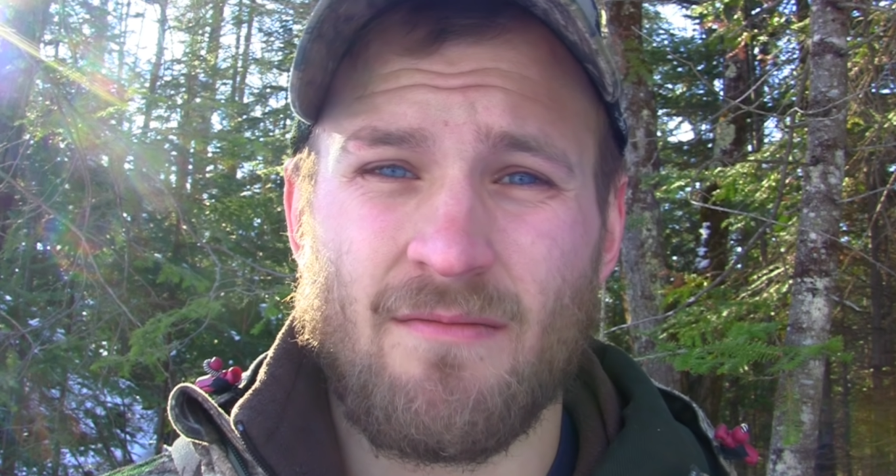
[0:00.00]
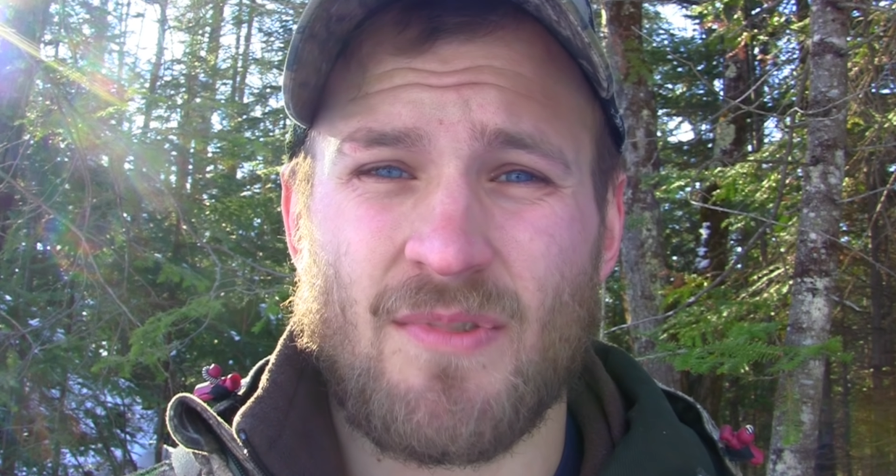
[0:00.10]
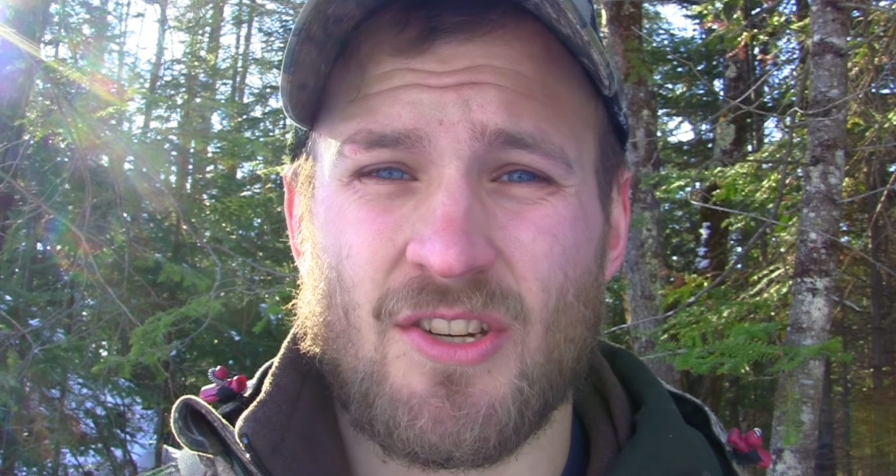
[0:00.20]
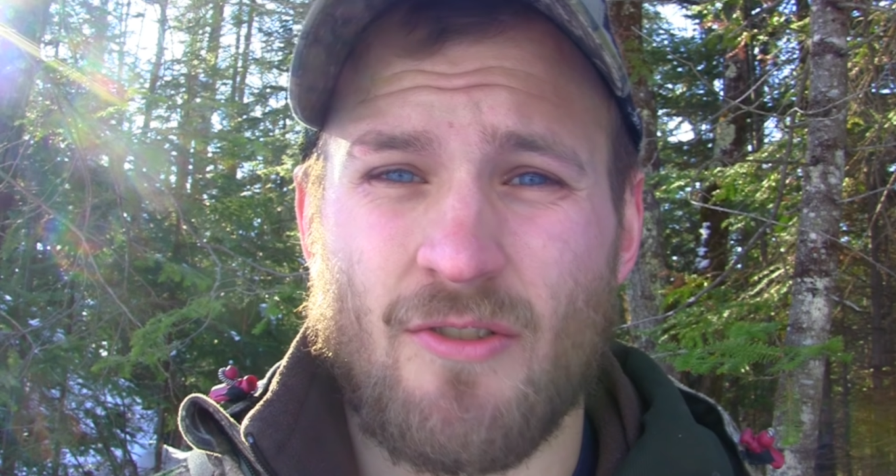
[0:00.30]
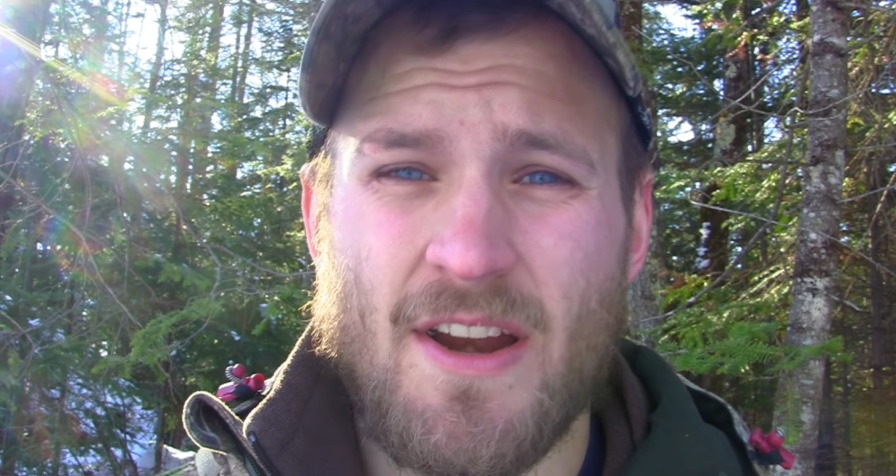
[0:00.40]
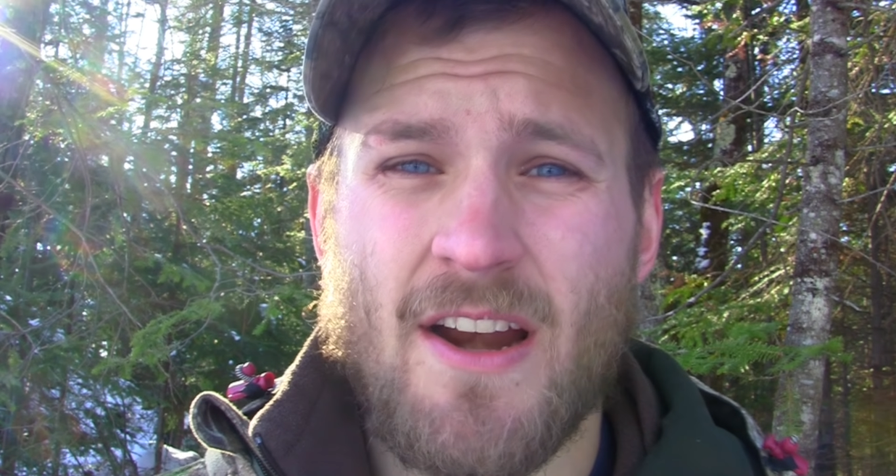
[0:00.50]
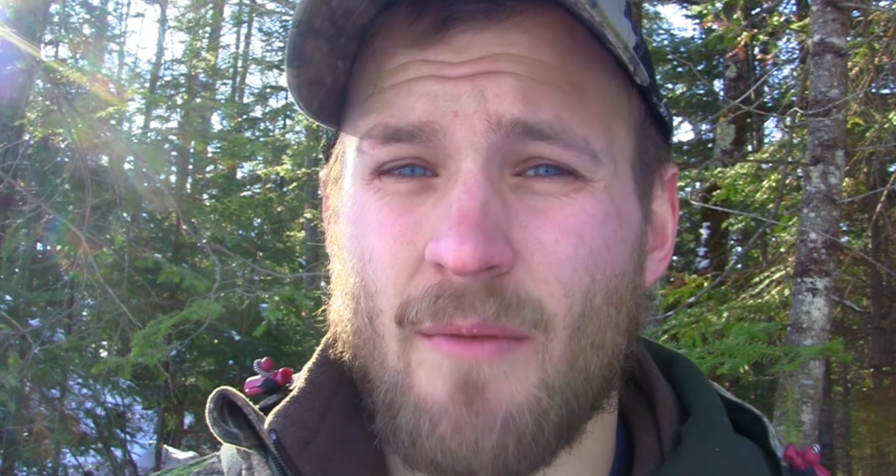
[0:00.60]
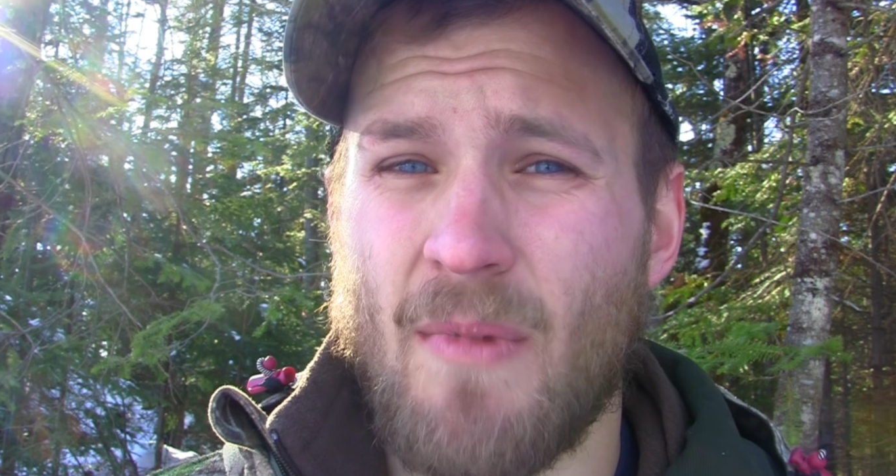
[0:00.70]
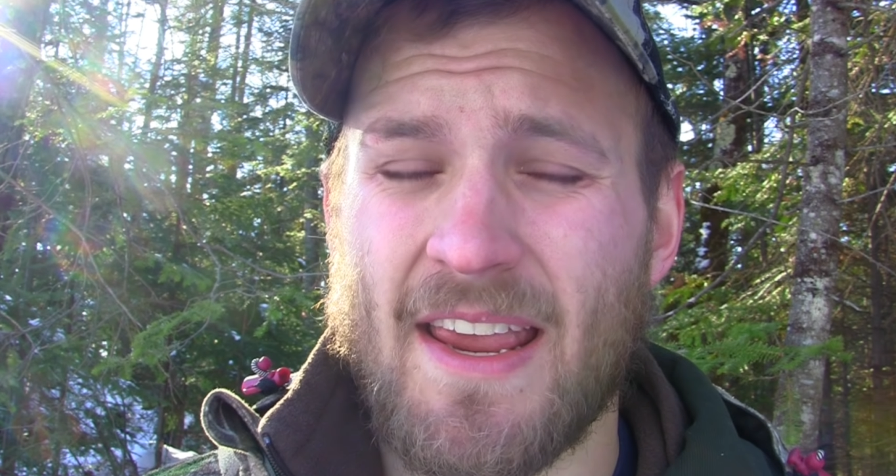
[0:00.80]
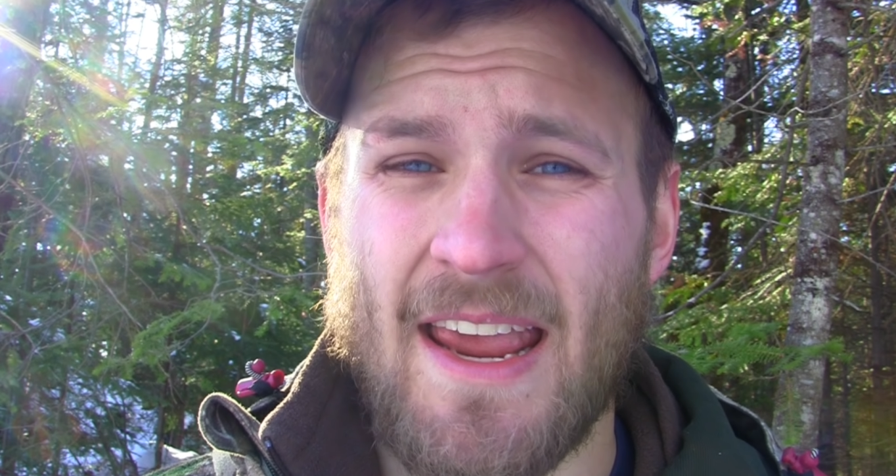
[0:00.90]
screen
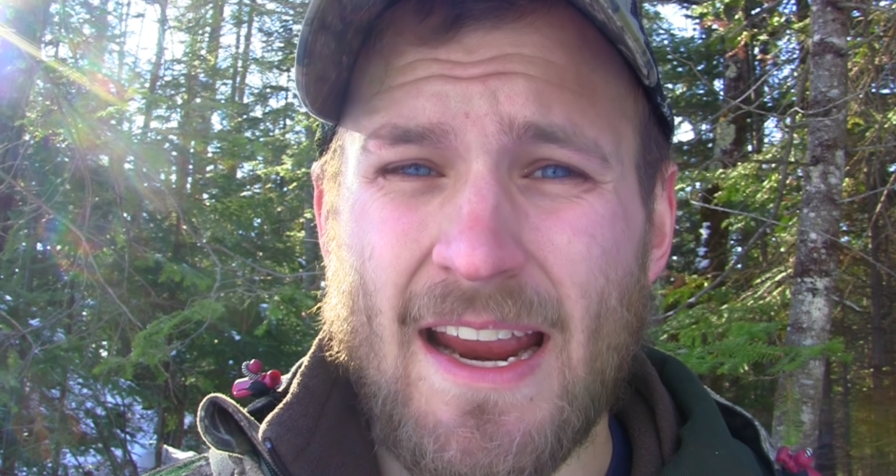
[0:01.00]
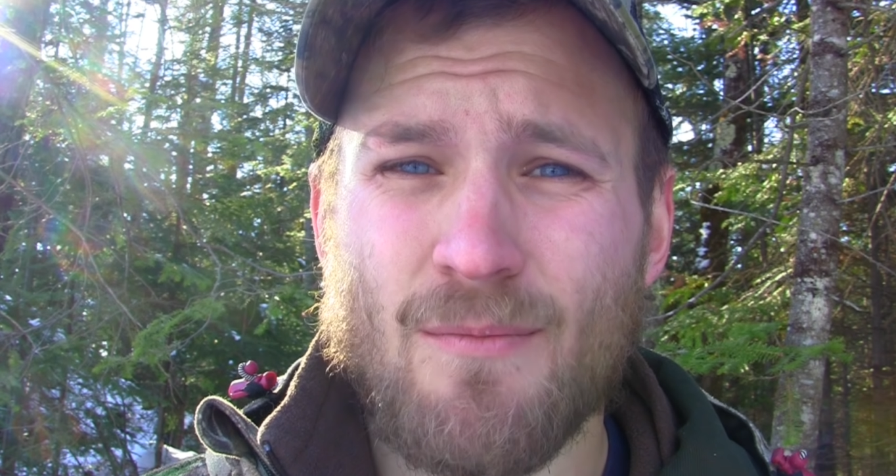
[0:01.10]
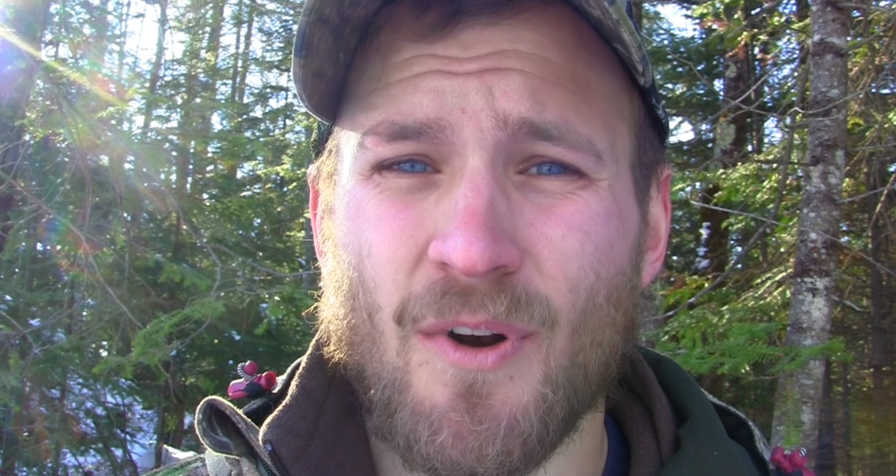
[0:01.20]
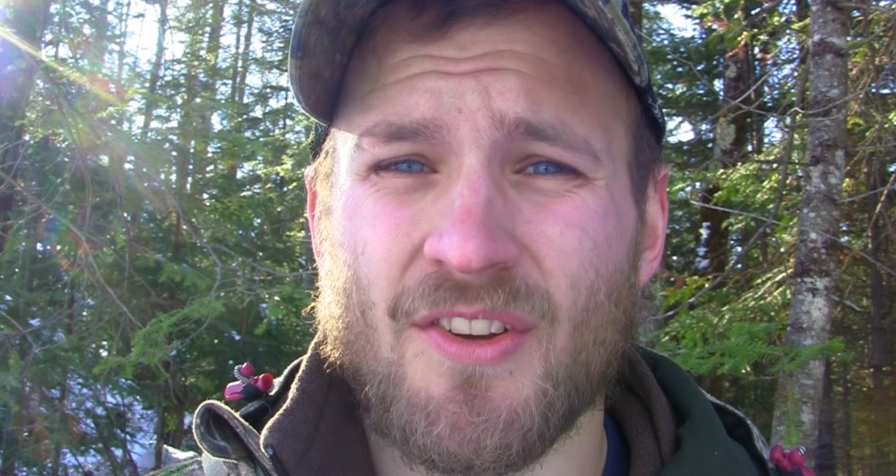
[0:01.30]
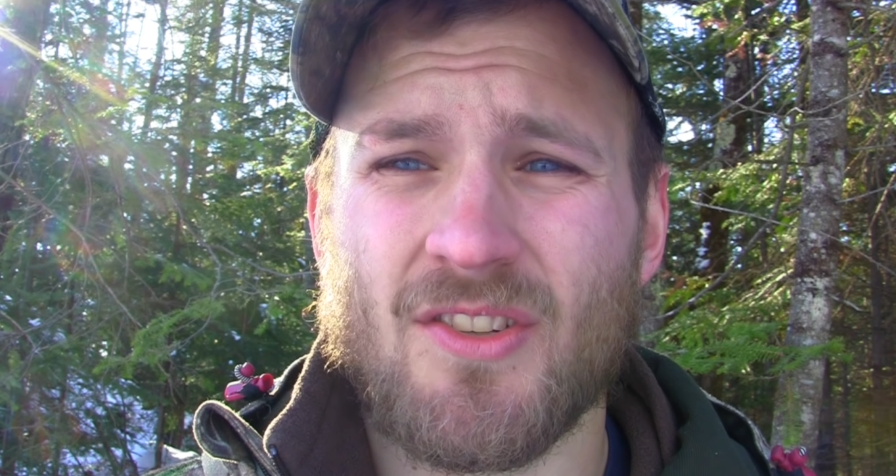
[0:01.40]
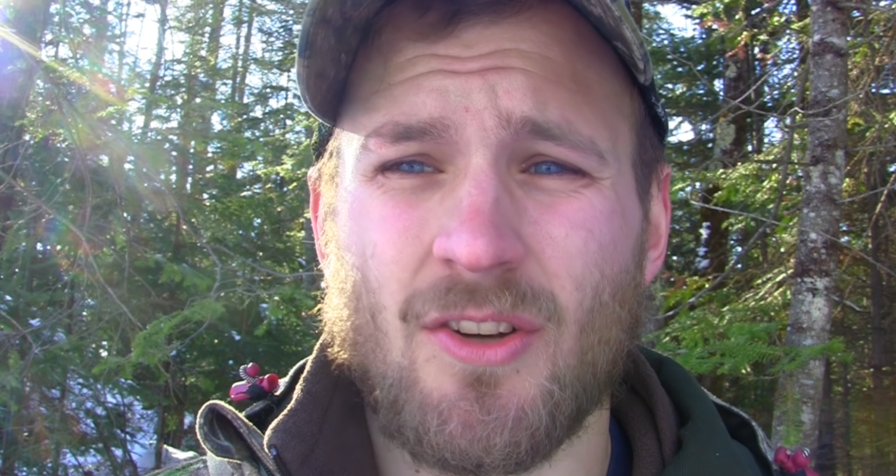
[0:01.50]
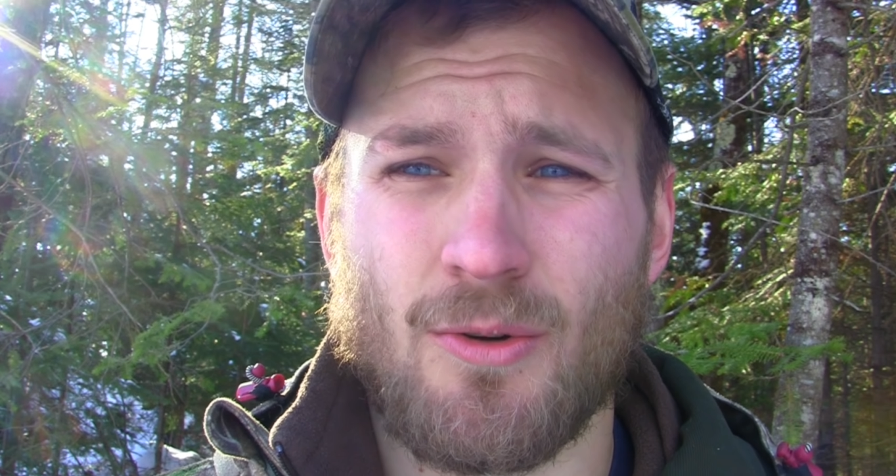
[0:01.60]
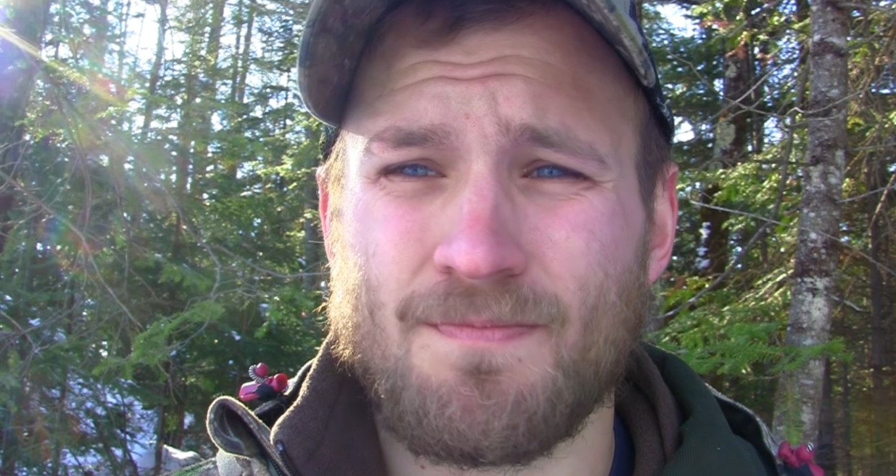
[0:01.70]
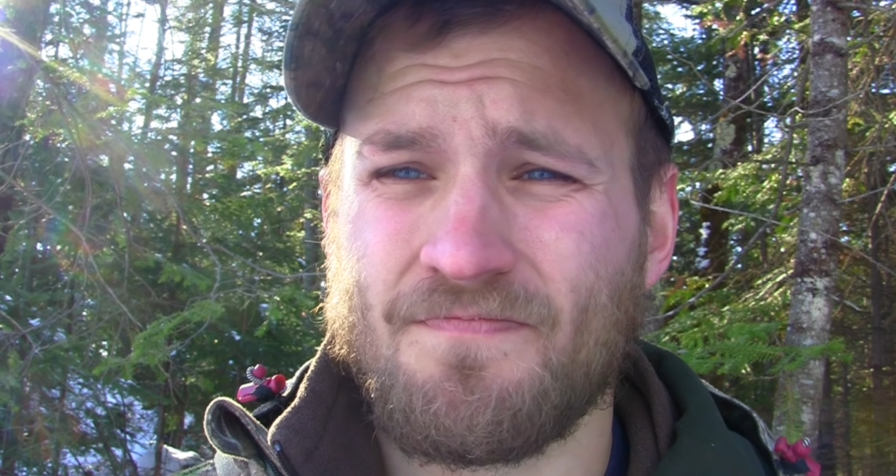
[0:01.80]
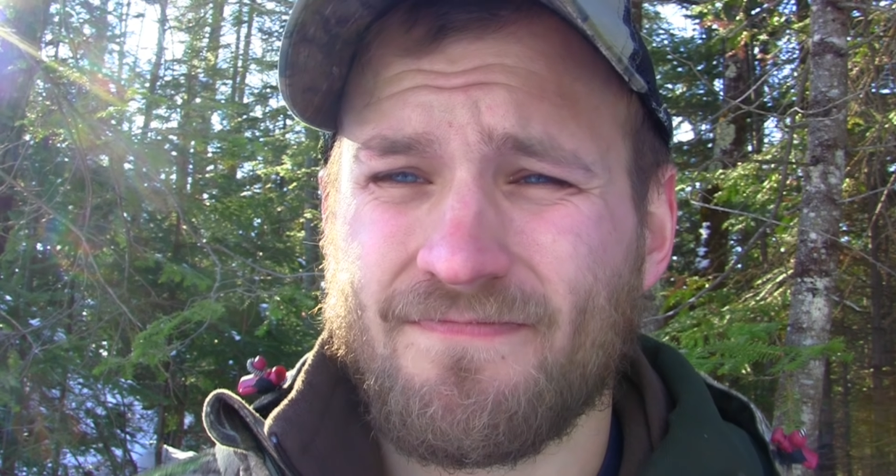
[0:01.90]
on my camera, so